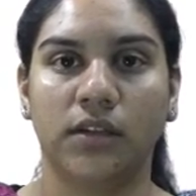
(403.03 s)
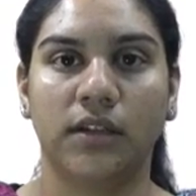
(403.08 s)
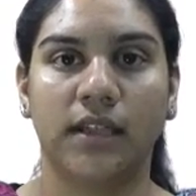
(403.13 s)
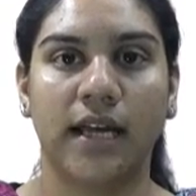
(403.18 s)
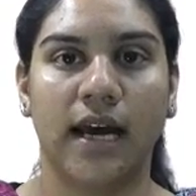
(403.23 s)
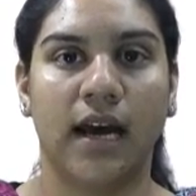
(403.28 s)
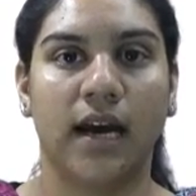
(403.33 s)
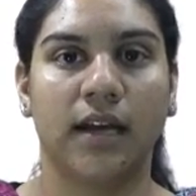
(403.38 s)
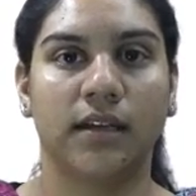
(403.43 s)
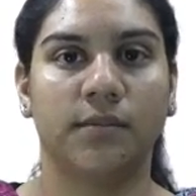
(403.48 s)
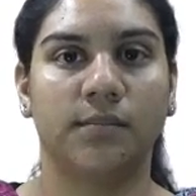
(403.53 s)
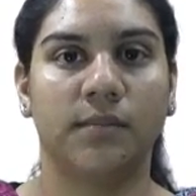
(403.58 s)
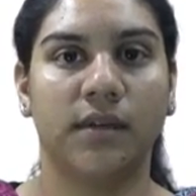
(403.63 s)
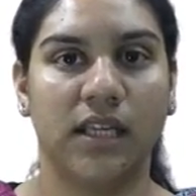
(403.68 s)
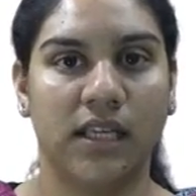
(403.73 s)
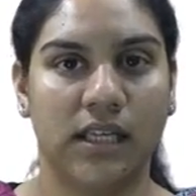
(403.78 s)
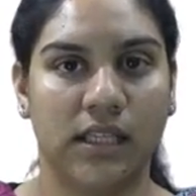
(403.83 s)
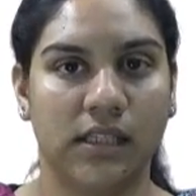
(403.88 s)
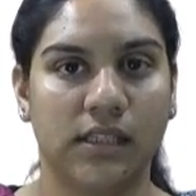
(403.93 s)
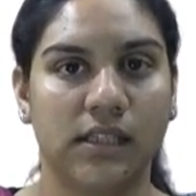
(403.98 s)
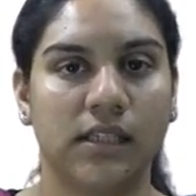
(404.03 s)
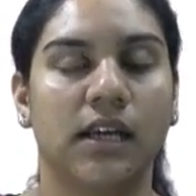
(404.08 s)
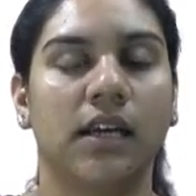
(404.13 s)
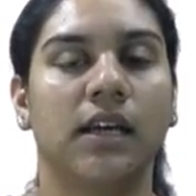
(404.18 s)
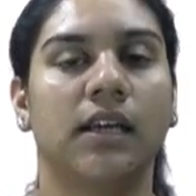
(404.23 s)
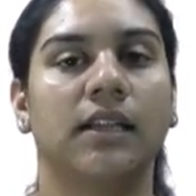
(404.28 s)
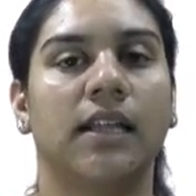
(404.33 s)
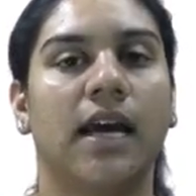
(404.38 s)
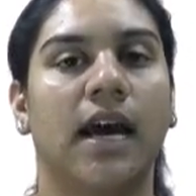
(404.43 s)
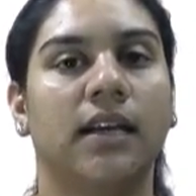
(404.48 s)
That means
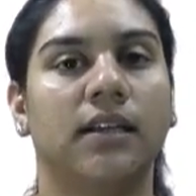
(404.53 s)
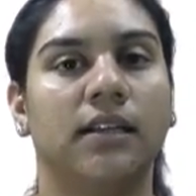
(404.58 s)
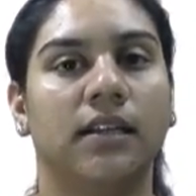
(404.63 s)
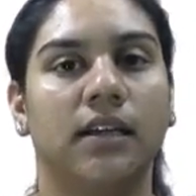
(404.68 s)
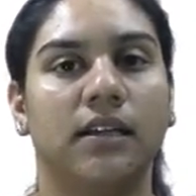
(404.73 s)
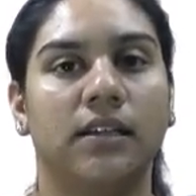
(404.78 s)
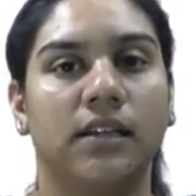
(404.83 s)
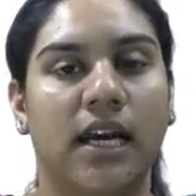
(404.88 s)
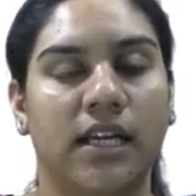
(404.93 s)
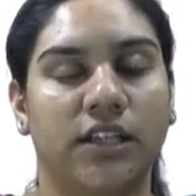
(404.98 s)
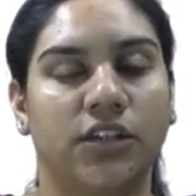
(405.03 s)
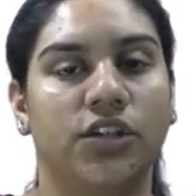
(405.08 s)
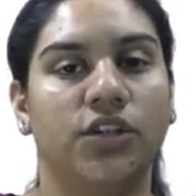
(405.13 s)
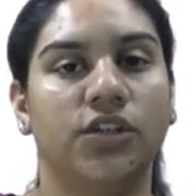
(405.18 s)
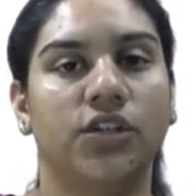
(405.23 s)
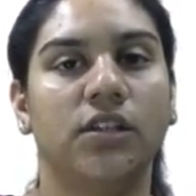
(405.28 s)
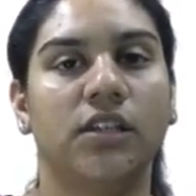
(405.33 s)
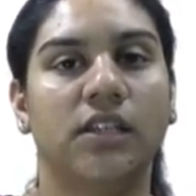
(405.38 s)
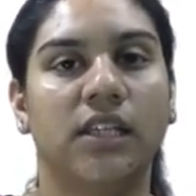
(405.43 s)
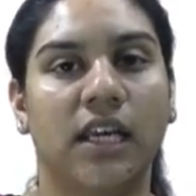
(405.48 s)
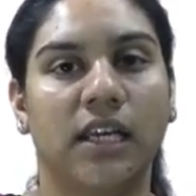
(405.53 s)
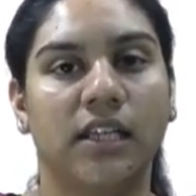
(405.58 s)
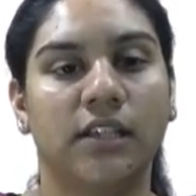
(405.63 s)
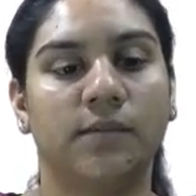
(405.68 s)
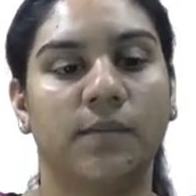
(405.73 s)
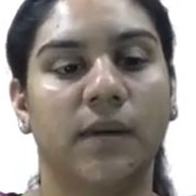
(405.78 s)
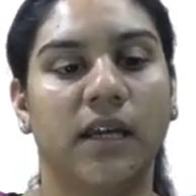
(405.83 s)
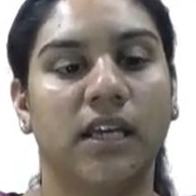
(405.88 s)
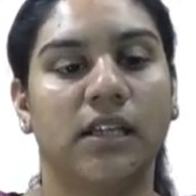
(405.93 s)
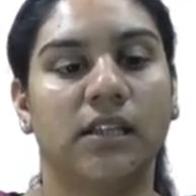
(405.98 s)
that the digestion takes
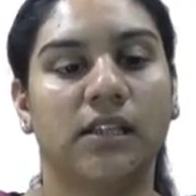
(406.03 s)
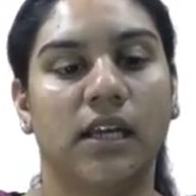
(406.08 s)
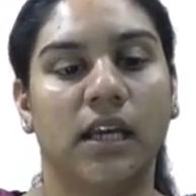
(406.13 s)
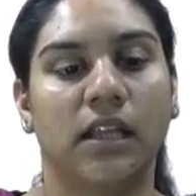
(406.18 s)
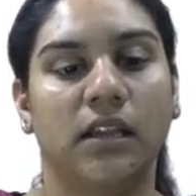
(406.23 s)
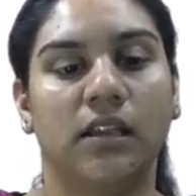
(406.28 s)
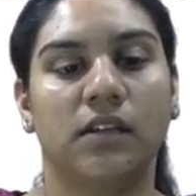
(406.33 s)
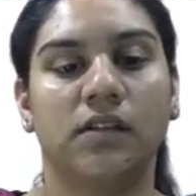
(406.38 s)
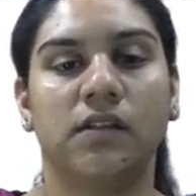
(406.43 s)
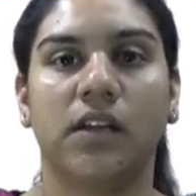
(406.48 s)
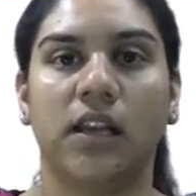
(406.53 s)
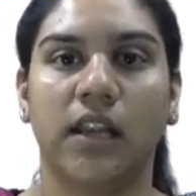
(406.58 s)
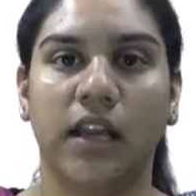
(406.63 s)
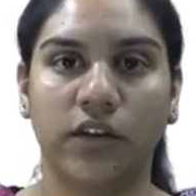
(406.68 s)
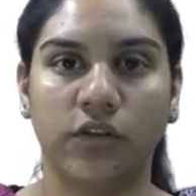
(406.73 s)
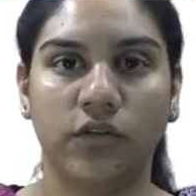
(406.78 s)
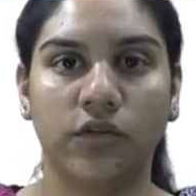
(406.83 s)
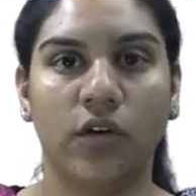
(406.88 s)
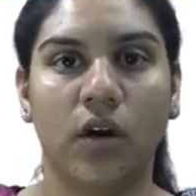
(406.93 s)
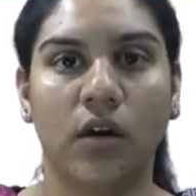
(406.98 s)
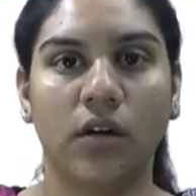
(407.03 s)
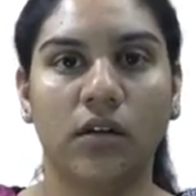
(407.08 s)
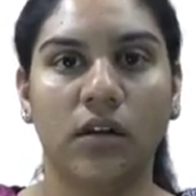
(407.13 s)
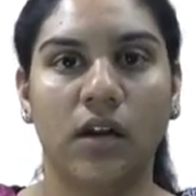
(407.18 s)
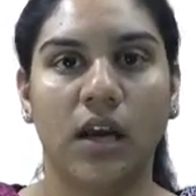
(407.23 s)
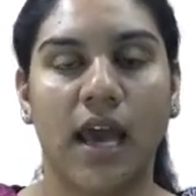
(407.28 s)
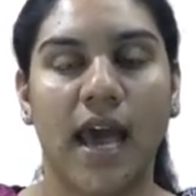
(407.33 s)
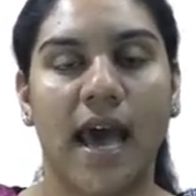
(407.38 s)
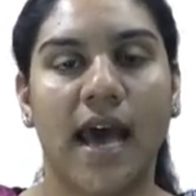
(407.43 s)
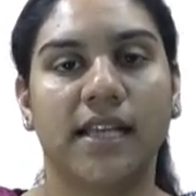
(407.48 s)
place in the coelentron
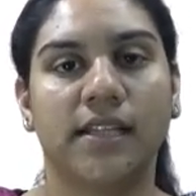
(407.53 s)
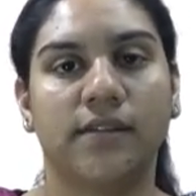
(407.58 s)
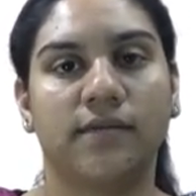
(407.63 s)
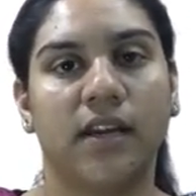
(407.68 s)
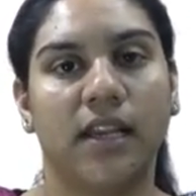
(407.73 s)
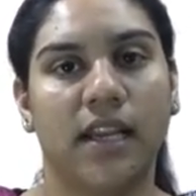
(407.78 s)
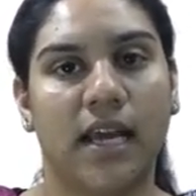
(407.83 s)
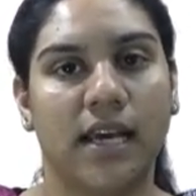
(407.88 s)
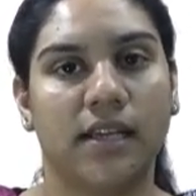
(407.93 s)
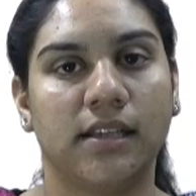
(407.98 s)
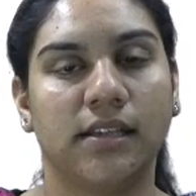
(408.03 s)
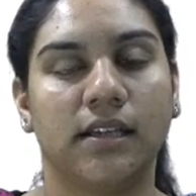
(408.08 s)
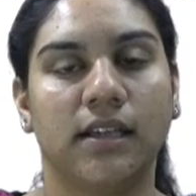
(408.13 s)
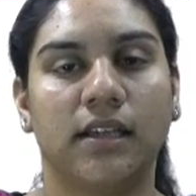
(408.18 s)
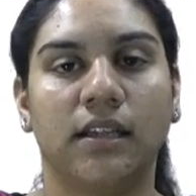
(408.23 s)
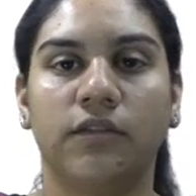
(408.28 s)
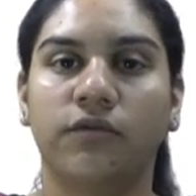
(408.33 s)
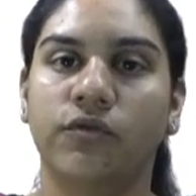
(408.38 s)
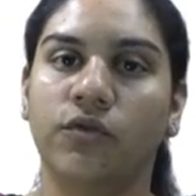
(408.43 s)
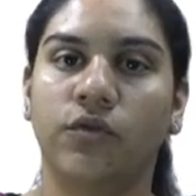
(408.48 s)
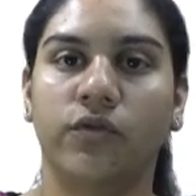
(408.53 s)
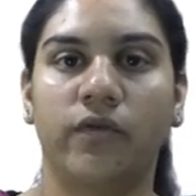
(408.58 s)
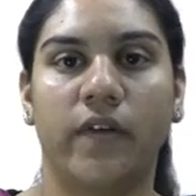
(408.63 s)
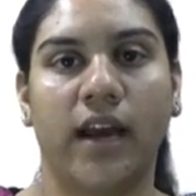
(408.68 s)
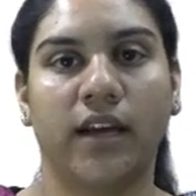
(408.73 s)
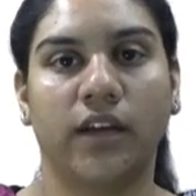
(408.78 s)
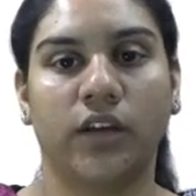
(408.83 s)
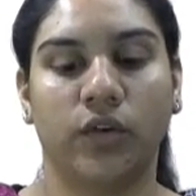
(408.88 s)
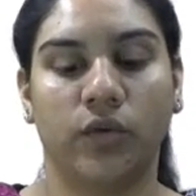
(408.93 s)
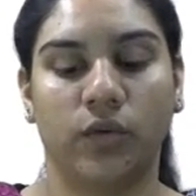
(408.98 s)
as well as in the food
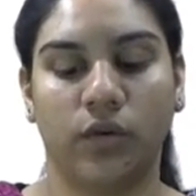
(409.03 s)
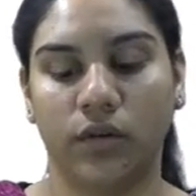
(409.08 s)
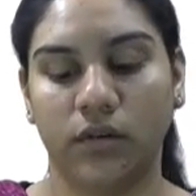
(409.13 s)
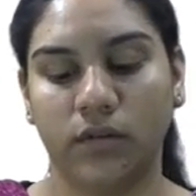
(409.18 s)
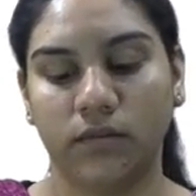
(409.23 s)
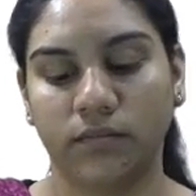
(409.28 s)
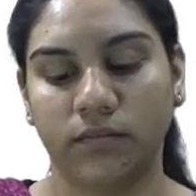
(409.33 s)
vacuole.